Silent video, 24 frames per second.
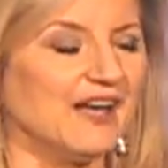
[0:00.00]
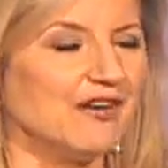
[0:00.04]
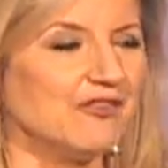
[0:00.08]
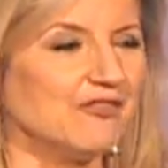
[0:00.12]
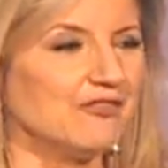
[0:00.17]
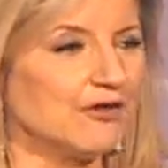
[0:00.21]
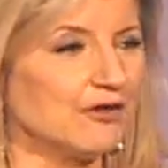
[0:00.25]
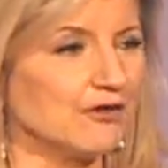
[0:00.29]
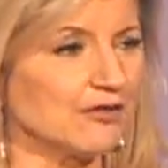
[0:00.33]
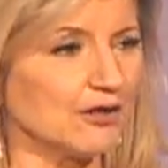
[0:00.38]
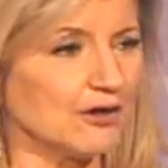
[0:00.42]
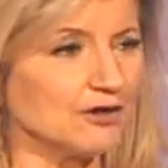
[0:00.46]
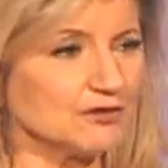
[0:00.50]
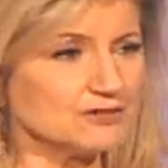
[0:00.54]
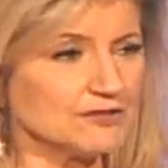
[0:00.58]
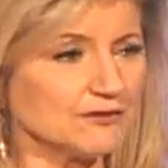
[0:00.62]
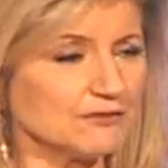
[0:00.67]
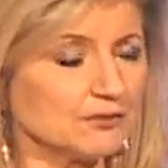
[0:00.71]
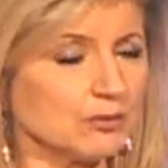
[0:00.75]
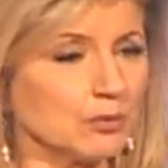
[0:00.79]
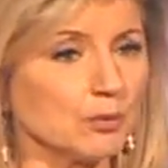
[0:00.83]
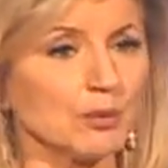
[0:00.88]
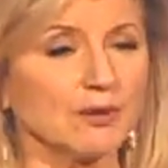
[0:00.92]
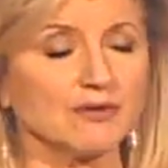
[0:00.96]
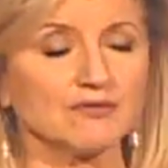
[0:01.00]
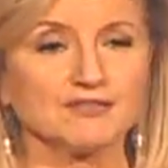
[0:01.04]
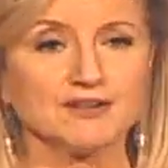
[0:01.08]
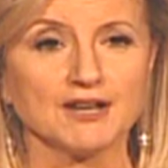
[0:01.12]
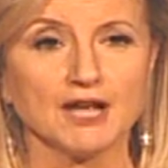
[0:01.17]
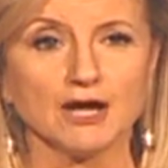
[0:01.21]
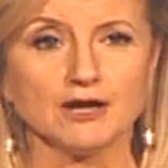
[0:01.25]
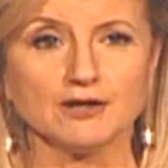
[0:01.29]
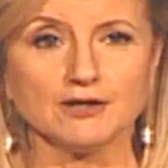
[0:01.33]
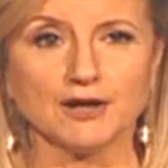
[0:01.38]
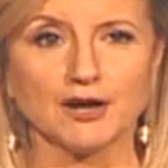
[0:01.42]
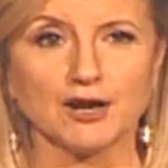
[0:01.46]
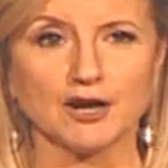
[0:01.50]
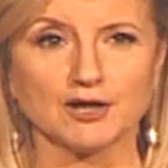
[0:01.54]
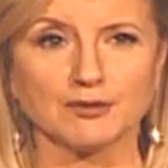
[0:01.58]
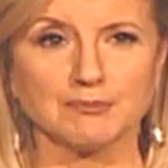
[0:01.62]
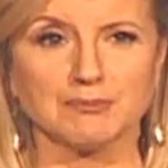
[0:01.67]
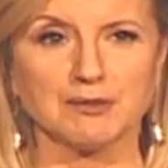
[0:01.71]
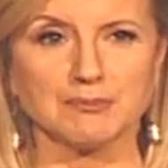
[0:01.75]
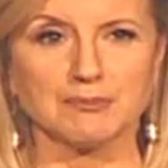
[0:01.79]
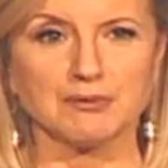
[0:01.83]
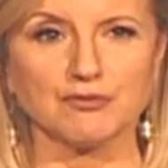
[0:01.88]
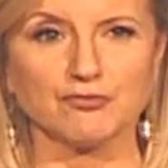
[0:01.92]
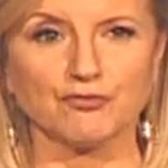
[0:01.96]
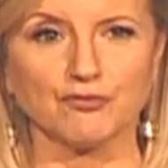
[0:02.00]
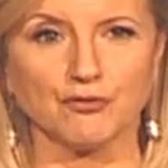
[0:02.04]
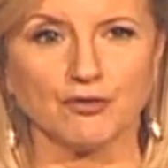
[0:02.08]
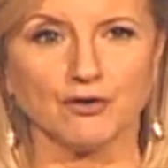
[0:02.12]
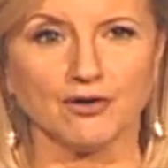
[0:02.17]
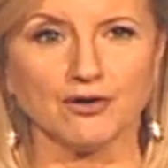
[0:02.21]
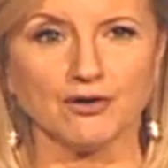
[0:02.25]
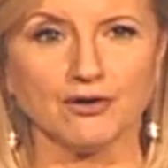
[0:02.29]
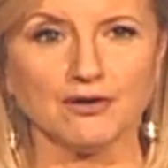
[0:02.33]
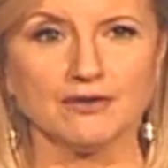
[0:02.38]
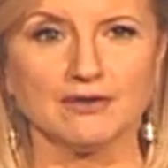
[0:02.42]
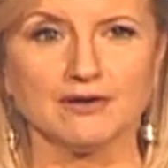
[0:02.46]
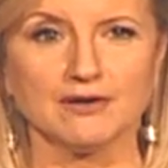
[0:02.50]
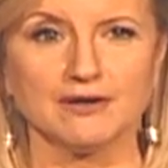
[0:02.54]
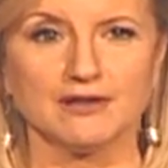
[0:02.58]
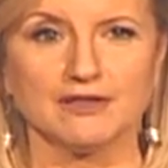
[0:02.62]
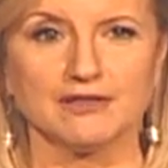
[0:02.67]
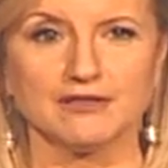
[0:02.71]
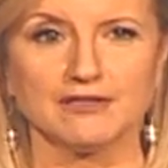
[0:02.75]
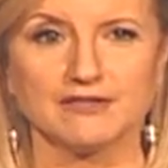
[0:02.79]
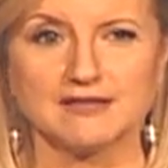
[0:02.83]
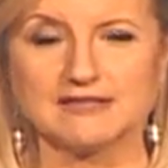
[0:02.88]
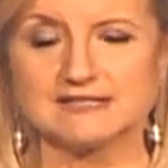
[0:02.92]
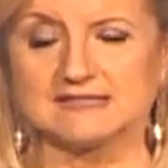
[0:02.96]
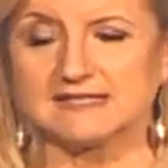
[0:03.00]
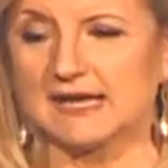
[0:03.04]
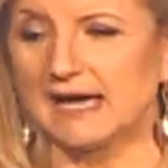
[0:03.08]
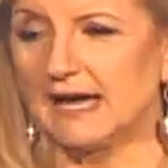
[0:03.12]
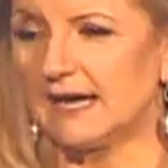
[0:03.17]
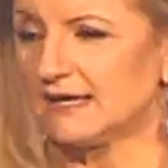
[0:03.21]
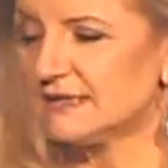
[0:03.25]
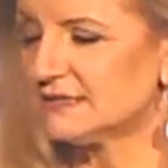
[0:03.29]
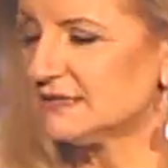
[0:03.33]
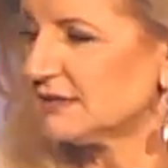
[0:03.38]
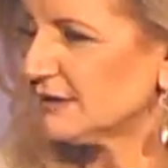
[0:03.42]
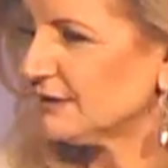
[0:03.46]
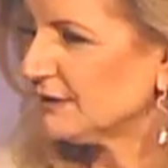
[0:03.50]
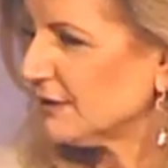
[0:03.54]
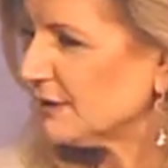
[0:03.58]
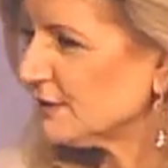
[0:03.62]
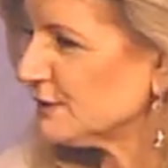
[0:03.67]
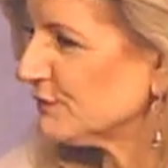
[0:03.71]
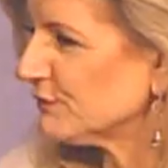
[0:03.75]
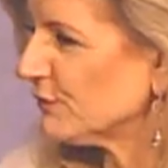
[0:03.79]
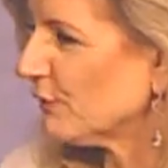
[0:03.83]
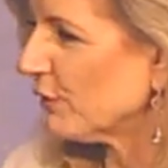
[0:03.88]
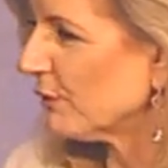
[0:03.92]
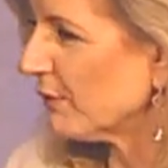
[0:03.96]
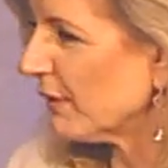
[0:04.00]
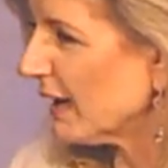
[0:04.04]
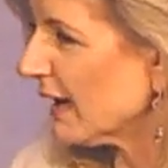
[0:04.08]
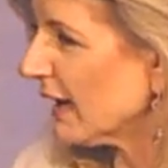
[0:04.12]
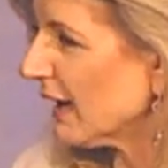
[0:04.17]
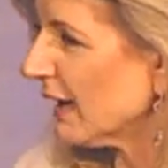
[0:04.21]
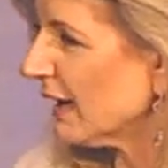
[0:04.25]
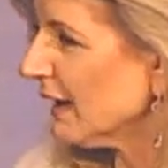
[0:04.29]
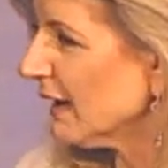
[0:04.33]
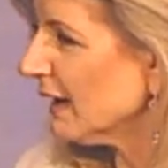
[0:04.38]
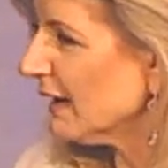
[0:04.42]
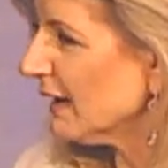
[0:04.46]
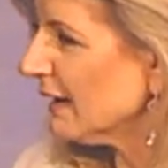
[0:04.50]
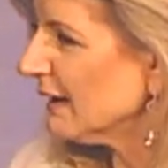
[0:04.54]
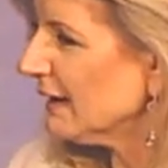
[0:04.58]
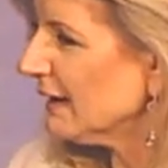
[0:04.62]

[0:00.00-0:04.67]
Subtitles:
For those of you who have not heard me before, this accent is for real.